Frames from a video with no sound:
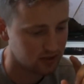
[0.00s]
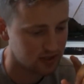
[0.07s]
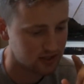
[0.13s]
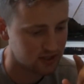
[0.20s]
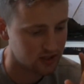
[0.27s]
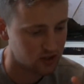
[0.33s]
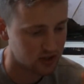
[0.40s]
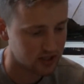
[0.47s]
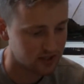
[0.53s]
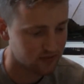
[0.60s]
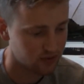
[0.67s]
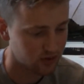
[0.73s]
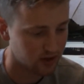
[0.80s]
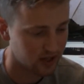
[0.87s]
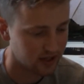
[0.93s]
Is it just
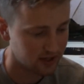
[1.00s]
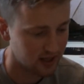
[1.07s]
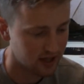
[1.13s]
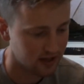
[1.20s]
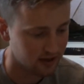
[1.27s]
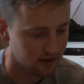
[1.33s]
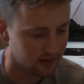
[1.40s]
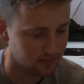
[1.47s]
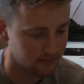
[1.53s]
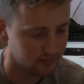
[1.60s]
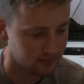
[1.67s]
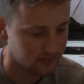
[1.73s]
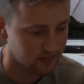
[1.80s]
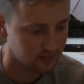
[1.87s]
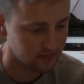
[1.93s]
for like a
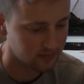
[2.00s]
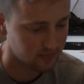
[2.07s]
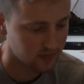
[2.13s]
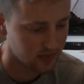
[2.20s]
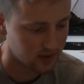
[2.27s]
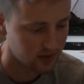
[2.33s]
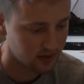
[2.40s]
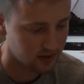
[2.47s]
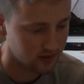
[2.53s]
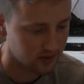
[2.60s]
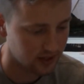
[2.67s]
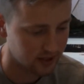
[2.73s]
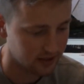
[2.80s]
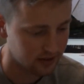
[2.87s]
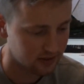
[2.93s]

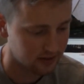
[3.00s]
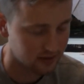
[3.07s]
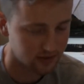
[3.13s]
like